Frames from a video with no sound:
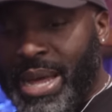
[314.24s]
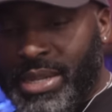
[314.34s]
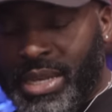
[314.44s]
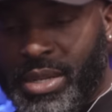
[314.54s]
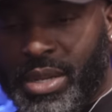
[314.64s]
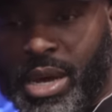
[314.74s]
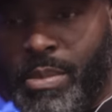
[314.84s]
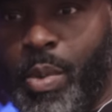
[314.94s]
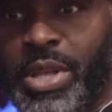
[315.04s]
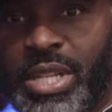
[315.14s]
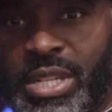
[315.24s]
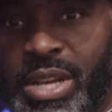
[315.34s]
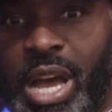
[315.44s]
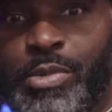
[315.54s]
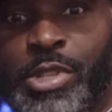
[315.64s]
And then I went to this
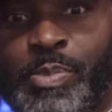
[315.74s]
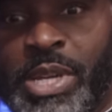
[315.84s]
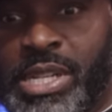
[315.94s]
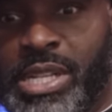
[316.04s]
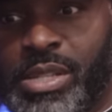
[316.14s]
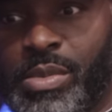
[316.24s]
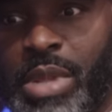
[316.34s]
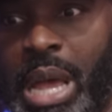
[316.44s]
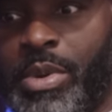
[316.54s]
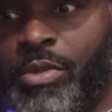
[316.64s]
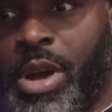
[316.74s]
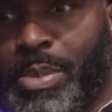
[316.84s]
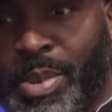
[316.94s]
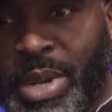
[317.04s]
guy who was a specialist, like with rugby